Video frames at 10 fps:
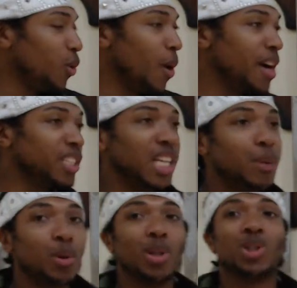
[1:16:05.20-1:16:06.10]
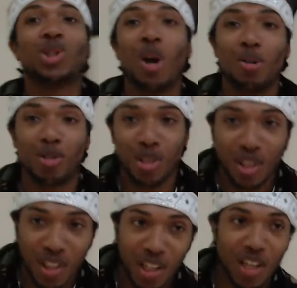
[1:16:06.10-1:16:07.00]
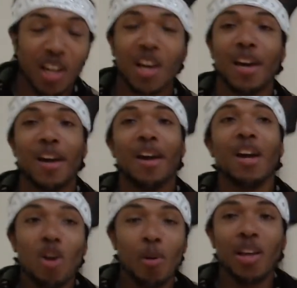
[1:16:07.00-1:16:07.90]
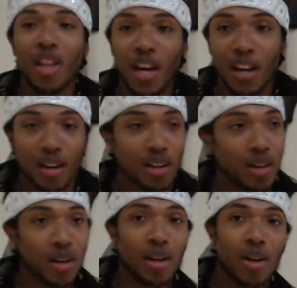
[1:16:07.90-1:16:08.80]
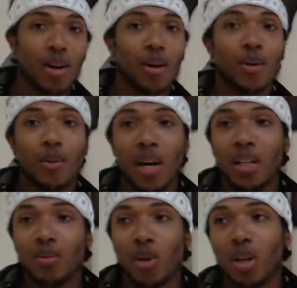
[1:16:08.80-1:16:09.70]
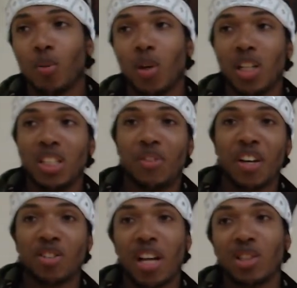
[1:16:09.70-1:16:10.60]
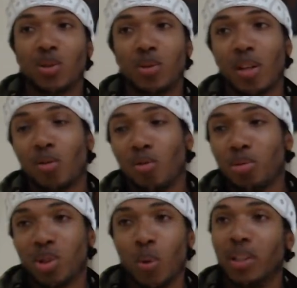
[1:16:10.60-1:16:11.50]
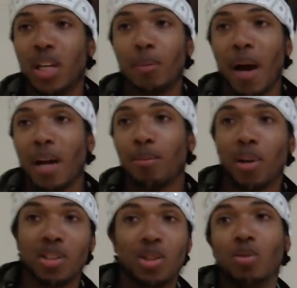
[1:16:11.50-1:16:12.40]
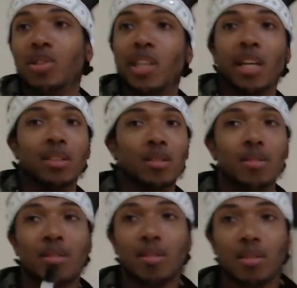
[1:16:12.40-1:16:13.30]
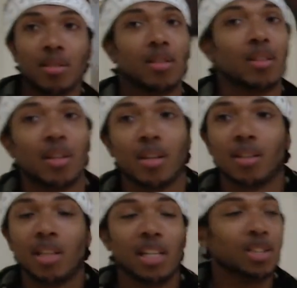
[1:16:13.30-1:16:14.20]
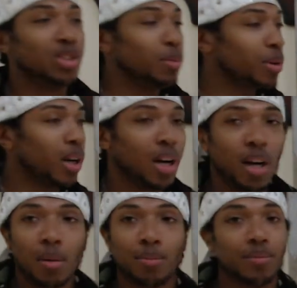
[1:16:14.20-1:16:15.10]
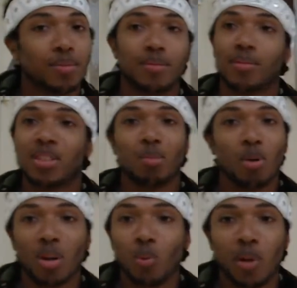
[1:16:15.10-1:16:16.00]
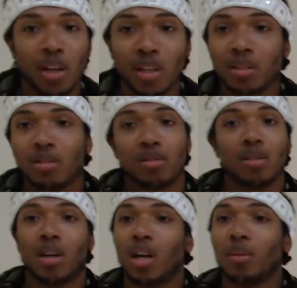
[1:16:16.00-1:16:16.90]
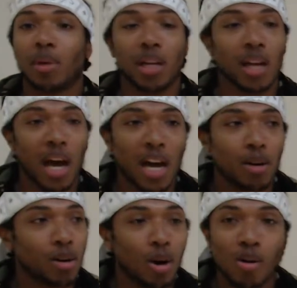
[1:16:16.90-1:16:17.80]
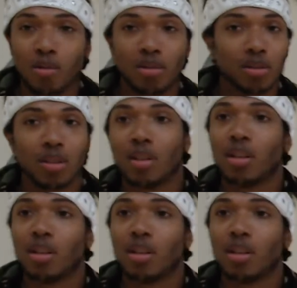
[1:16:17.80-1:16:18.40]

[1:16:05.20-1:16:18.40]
you write his name on a shirt, he will be there. What are these things like groups doing? They're buying prostitutes and in the strip club, smoking weed, getting high on coke,